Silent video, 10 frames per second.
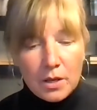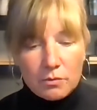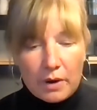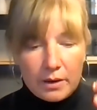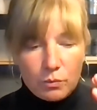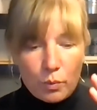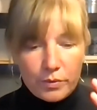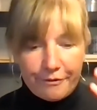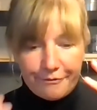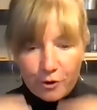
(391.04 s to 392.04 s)
right,
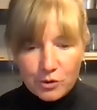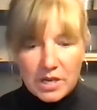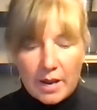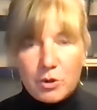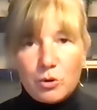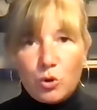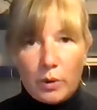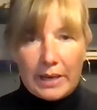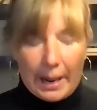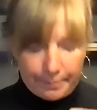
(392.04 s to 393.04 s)
the first time you do
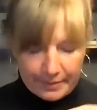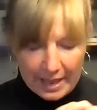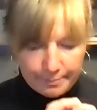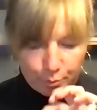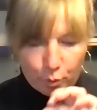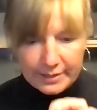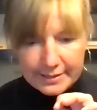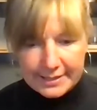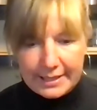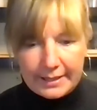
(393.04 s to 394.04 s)
it at that point
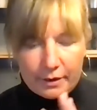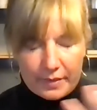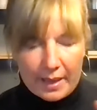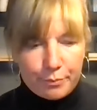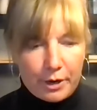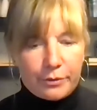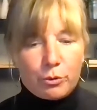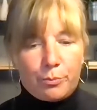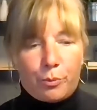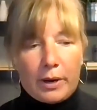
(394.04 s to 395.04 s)
C there, that
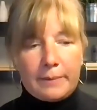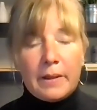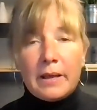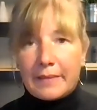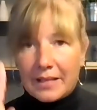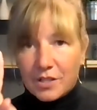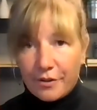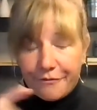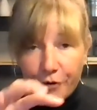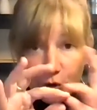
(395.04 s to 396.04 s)
breakthrough point, that's the
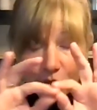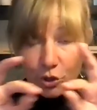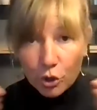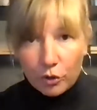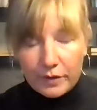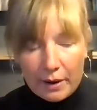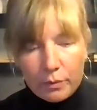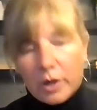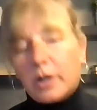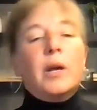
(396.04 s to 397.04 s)
first neural
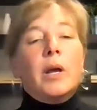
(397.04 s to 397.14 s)
network,